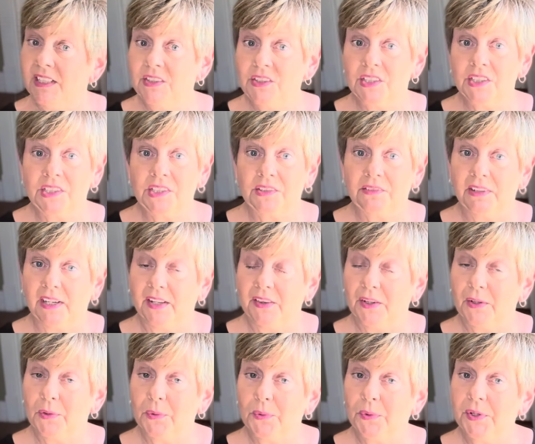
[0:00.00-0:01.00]
just around the
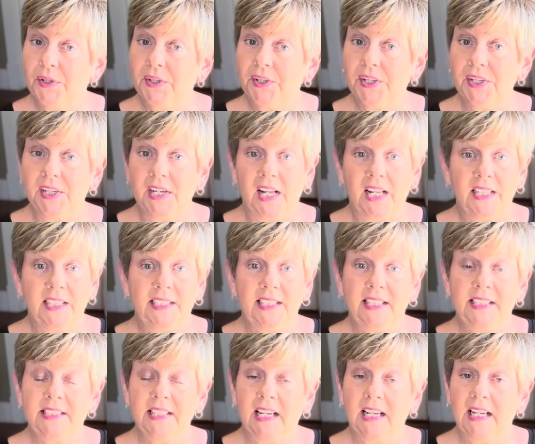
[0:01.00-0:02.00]
corner and
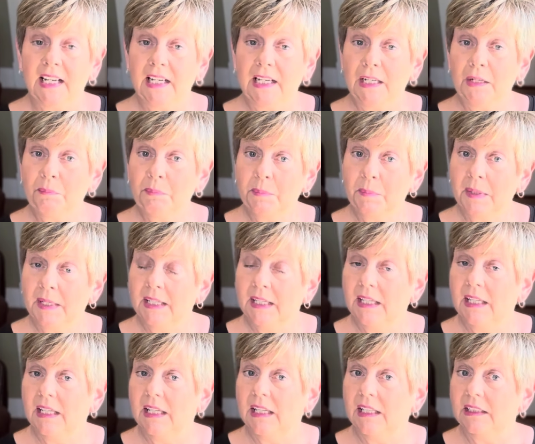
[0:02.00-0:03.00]
holiday time,
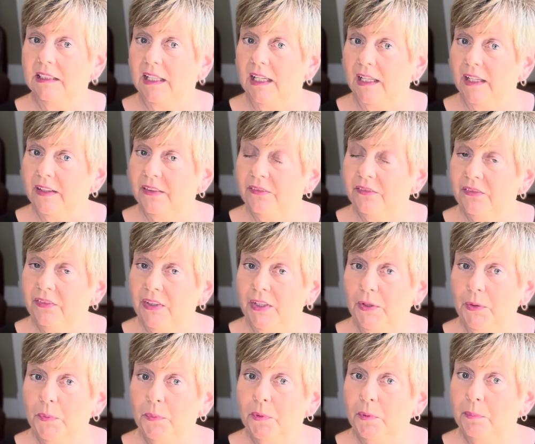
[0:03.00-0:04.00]
a lot of
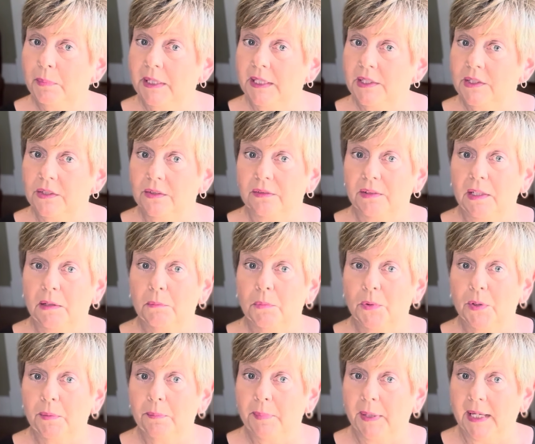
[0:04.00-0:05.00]
you will be doing
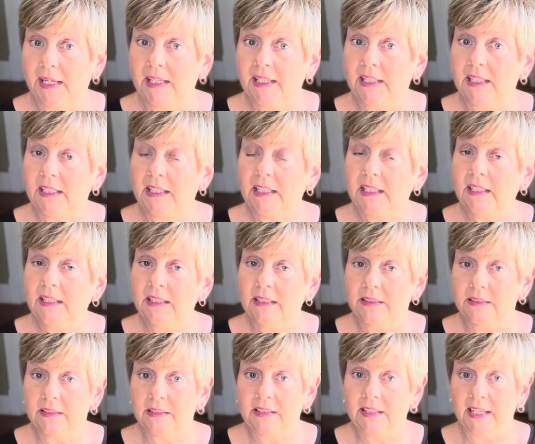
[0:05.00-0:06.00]
more baking
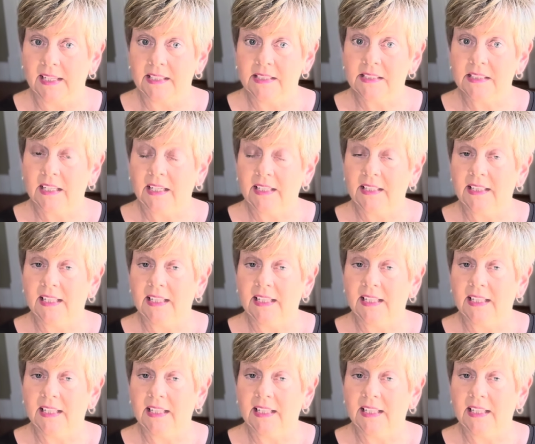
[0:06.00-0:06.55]
and things like